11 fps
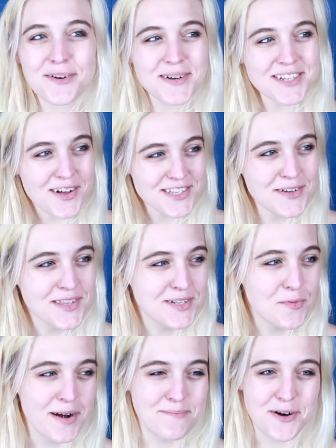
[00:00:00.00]
There was also this
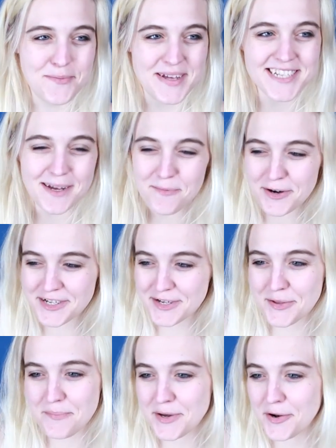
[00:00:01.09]
one moment somewhere near
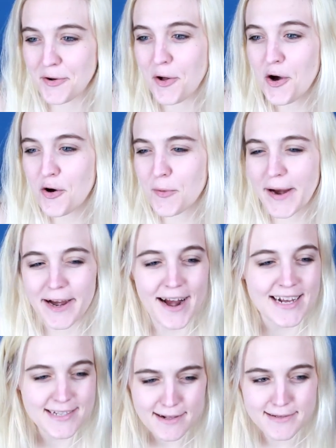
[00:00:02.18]
the middle where
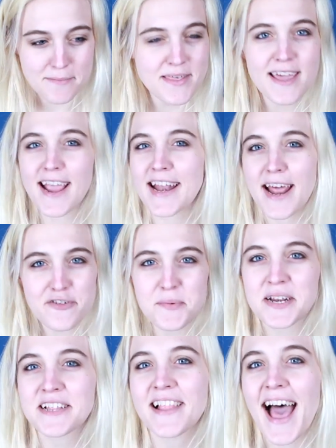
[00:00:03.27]
I said something and
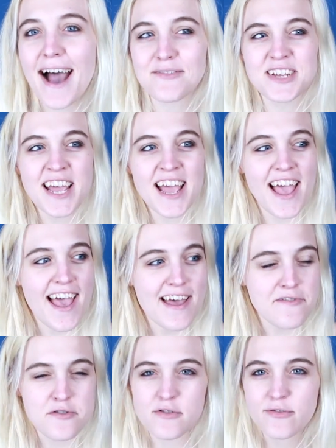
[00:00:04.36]
everybody laughed
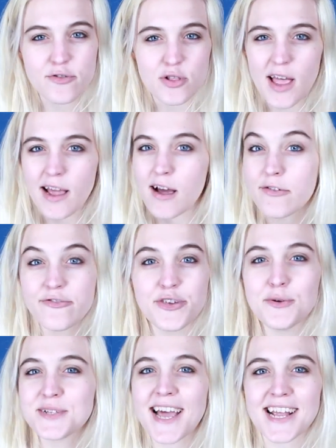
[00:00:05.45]
and for like a
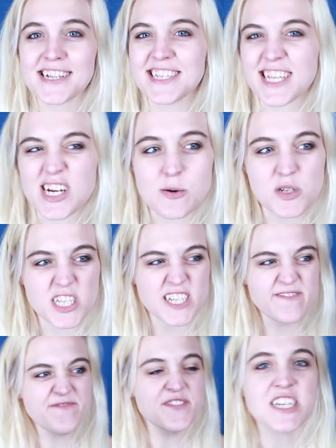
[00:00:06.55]
few seconds there I was like,
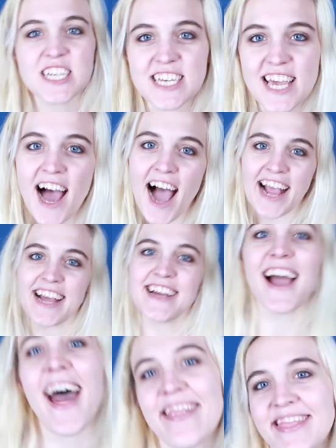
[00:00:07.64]
fuck yeah, I
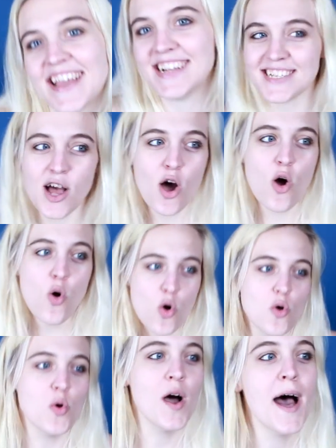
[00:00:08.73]
got this,
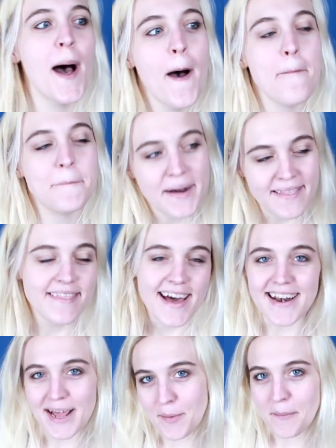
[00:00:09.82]
whew! But
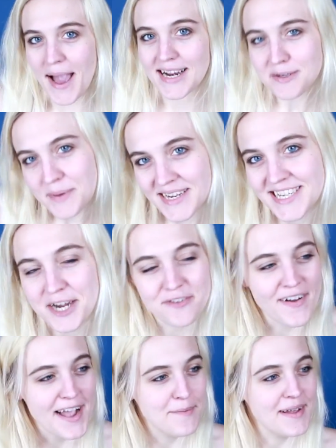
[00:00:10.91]
then I went back to being
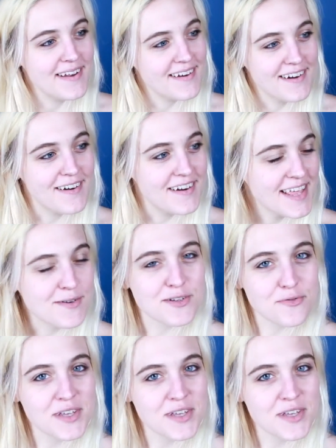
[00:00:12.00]
terrified, but oh, that was a